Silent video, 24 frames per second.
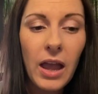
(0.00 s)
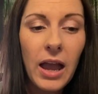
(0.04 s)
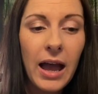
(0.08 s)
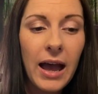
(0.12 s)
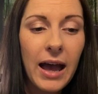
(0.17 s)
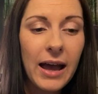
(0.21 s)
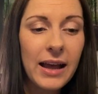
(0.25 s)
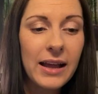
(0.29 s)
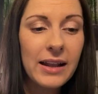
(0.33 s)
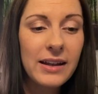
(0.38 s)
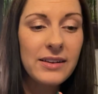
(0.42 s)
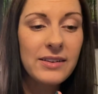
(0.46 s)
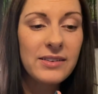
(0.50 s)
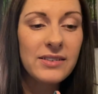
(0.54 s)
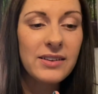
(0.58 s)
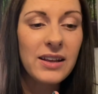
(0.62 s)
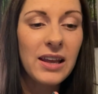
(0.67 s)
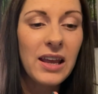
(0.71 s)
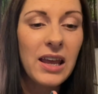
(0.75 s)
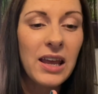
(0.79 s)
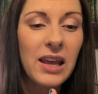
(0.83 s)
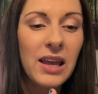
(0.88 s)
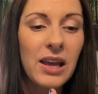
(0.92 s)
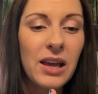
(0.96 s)
And
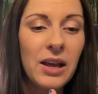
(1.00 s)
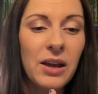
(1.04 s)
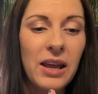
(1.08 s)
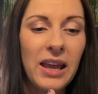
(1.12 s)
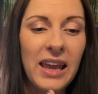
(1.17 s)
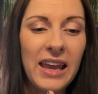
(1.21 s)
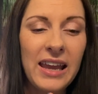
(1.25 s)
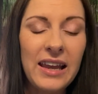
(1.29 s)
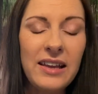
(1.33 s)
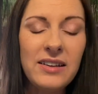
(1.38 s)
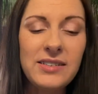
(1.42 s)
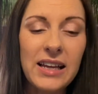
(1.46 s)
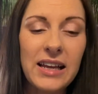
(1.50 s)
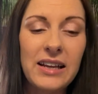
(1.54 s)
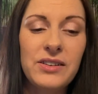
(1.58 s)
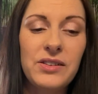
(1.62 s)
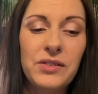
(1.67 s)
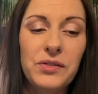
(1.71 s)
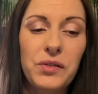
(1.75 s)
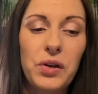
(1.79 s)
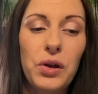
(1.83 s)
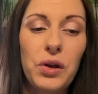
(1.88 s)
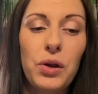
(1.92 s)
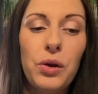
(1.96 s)
he said
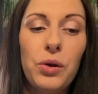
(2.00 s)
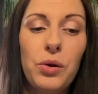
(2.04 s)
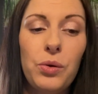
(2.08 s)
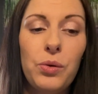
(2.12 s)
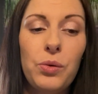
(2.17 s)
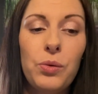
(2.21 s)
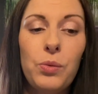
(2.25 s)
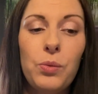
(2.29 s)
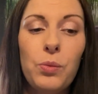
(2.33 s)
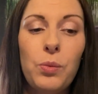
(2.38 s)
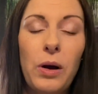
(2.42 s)
to,